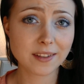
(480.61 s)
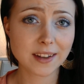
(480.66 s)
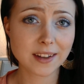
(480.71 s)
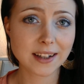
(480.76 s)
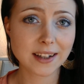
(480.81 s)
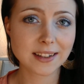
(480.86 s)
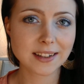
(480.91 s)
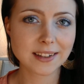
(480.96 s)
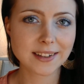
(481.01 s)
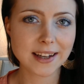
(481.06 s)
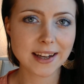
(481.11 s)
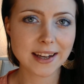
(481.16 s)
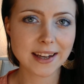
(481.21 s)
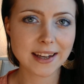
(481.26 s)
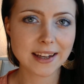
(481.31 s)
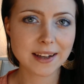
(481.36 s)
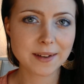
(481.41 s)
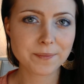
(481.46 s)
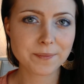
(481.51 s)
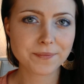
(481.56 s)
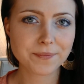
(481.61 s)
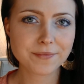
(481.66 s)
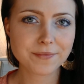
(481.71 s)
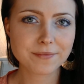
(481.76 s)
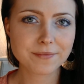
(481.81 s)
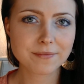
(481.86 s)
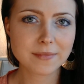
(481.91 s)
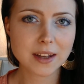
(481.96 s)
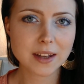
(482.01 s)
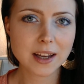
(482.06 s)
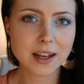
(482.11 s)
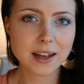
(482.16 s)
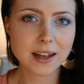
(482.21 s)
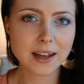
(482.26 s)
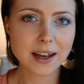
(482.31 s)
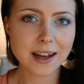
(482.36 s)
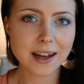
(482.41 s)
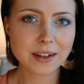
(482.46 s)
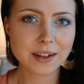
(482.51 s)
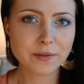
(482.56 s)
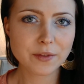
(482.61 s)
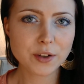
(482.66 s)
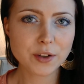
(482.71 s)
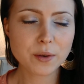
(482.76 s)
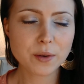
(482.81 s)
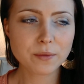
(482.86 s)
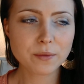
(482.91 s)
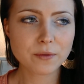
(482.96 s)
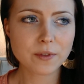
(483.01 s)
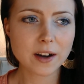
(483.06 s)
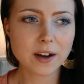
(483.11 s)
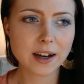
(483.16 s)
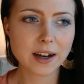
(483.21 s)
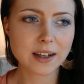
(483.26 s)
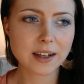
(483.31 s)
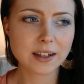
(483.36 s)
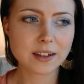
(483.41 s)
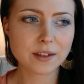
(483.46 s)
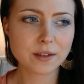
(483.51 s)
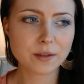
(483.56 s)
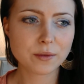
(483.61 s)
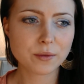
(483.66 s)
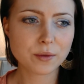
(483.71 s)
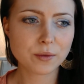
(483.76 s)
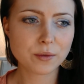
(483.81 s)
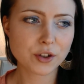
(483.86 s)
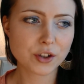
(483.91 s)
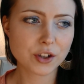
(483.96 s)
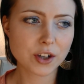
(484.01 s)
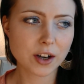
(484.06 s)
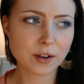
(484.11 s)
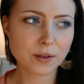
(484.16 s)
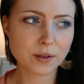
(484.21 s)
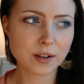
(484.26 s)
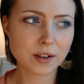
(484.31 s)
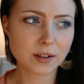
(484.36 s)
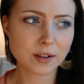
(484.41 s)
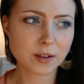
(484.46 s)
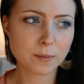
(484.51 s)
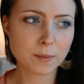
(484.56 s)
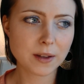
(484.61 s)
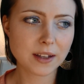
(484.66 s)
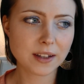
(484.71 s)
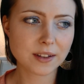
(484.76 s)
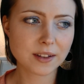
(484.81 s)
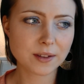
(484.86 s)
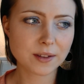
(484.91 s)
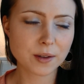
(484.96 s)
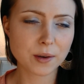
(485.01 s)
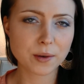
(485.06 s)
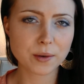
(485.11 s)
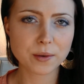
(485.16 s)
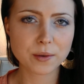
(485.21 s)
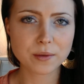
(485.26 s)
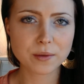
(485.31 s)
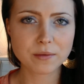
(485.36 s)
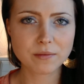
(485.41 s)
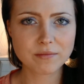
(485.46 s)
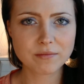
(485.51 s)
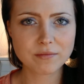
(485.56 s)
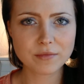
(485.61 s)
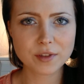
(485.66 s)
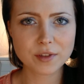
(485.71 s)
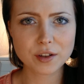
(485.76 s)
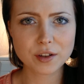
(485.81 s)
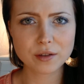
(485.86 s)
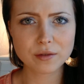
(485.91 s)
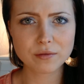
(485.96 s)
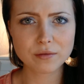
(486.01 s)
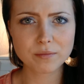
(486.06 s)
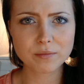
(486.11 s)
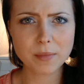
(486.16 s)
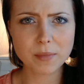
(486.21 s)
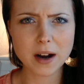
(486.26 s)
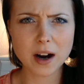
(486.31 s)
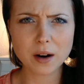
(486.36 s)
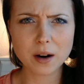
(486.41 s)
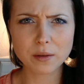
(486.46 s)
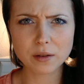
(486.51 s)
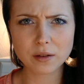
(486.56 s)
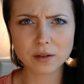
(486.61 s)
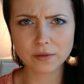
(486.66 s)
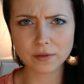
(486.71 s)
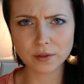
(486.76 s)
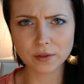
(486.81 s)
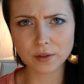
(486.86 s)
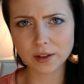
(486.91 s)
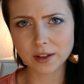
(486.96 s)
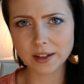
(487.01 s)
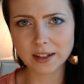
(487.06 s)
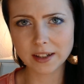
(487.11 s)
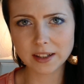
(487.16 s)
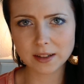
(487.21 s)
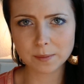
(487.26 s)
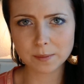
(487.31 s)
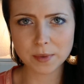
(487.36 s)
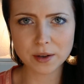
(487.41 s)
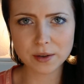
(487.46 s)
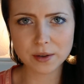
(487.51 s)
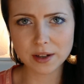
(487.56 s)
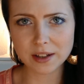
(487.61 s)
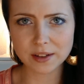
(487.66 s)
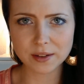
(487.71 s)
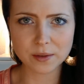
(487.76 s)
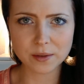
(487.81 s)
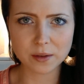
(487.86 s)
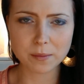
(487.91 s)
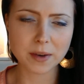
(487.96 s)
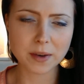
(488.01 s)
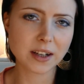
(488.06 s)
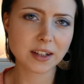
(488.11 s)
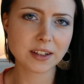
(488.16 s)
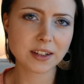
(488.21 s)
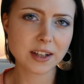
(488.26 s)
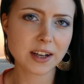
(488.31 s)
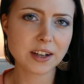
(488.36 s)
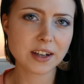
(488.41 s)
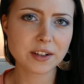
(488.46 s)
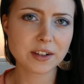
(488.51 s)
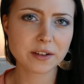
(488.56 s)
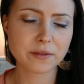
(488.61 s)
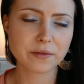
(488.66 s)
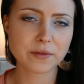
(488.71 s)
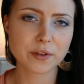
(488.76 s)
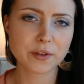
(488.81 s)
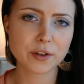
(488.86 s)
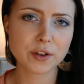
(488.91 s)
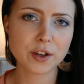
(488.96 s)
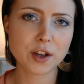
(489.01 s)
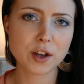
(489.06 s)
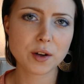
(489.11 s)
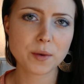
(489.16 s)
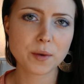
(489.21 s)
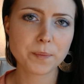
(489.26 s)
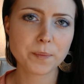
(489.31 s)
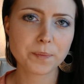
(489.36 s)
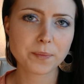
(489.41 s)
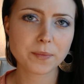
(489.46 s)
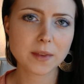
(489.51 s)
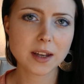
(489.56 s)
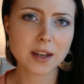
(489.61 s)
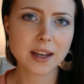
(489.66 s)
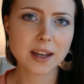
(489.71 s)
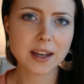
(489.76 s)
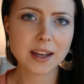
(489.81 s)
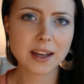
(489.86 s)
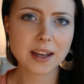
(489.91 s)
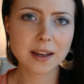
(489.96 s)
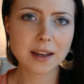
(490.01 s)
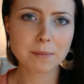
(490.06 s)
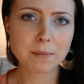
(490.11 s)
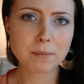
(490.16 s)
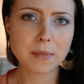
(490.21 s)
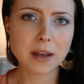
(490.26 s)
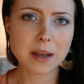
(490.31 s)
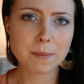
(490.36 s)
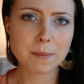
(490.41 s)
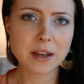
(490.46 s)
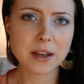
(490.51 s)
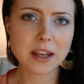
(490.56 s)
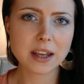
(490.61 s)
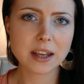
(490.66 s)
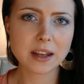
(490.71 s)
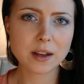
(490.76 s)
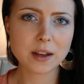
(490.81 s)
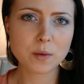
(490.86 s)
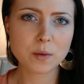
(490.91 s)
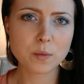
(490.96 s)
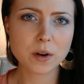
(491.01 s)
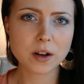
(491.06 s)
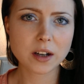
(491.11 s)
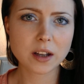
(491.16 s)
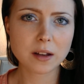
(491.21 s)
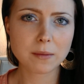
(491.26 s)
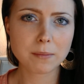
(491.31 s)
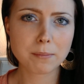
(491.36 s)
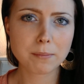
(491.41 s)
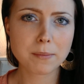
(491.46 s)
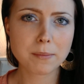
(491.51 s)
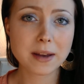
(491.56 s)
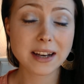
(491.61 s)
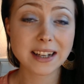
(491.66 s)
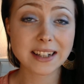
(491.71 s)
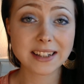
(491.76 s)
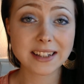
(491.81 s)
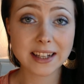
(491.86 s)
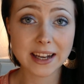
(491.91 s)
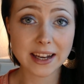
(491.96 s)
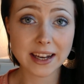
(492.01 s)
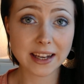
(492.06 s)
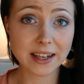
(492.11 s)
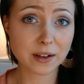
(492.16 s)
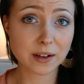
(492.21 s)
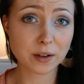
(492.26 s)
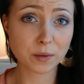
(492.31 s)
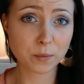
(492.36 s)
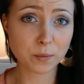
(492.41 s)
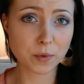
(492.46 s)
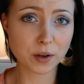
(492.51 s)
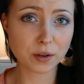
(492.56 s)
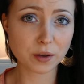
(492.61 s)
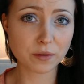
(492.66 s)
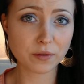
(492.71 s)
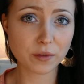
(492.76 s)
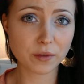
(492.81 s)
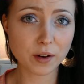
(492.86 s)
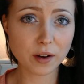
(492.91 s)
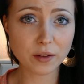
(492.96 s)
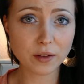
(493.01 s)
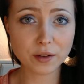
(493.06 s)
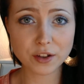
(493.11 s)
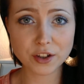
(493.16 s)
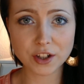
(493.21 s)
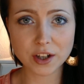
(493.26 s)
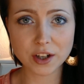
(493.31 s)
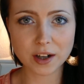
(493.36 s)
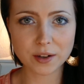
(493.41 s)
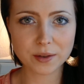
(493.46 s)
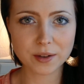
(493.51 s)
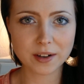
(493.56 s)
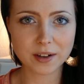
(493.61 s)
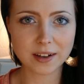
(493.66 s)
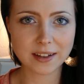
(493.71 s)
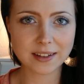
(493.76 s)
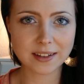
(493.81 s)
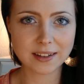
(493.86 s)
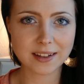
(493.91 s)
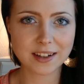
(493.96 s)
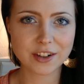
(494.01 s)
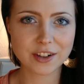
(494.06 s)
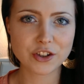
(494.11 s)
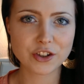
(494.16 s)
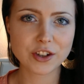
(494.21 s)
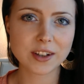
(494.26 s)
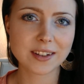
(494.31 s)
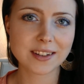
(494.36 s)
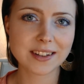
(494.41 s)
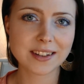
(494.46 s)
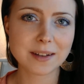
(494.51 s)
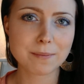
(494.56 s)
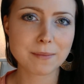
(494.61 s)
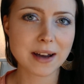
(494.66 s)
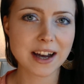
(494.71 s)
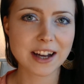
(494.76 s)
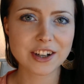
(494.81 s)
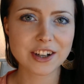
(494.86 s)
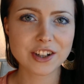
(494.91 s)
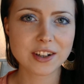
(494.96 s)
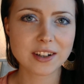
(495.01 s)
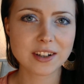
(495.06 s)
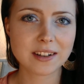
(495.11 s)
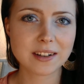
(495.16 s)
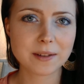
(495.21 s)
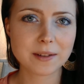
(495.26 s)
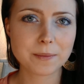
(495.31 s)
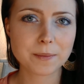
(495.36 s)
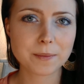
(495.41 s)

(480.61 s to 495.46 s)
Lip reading: that today. And if you don't find the root chakra to be so, you know, powerful an experience or meditation for you, maybe you want to meditate on one of your other chakras and just imagine,